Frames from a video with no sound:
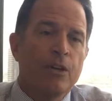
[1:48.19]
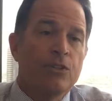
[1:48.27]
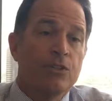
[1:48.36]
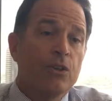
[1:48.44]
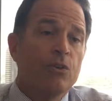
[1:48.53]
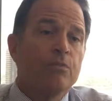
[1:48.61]

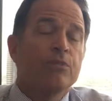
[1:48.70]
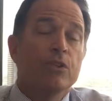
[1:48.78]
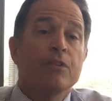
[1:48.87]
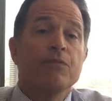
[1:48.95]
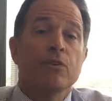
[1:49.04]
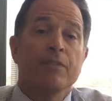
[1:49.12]
So
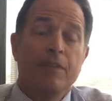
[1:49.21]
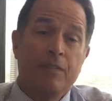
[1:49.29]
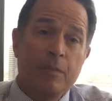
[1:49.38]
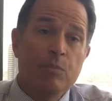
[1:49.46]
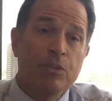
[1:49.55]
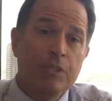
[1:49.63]
look for
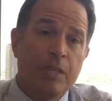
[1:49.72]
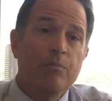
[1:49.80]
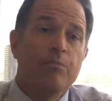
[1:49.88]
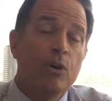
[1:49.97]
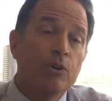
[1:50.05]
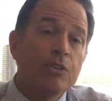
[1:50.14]

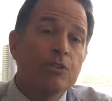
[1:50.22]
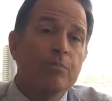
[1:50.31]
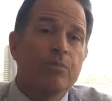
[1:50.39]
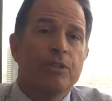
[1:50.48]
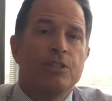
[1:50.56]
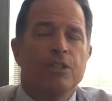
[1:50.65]
50% bonus
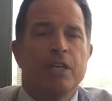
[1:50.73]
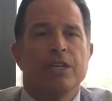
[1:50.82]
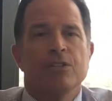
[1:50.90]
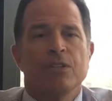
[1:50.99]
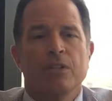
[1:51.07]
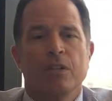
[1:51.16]

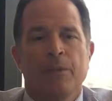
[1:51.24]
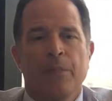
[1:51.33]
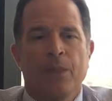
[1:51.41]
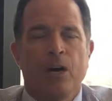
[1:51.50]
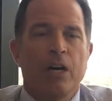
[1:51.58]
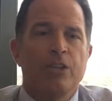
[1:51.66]
depreciation
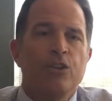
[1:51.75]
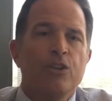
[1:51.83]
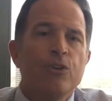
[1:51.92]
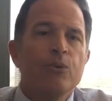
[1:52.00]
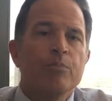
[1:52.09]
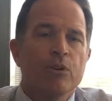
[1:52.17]
on
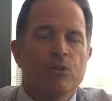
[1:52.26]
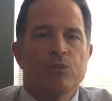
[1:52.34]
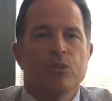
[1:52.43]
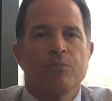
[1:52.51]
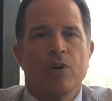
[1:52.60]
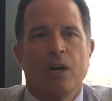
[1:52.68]
new
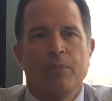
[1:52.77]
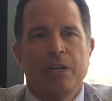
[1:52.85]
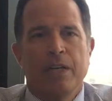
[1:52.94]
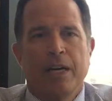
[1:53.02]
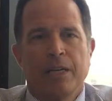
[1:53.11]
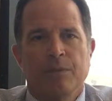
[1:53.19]
personal
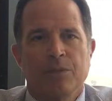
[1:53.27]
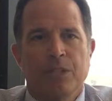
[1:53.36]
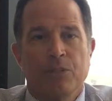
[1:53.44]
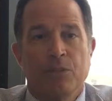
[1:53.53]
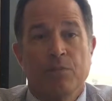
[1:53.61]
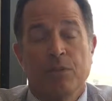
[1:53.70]
property items
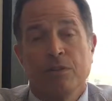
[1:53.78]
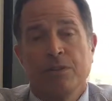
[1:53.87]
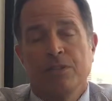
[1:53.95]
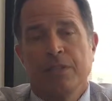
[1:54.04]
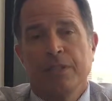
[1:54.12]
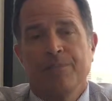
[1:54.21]
that you're
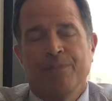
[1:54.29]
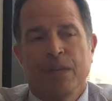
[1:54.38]
purchasing.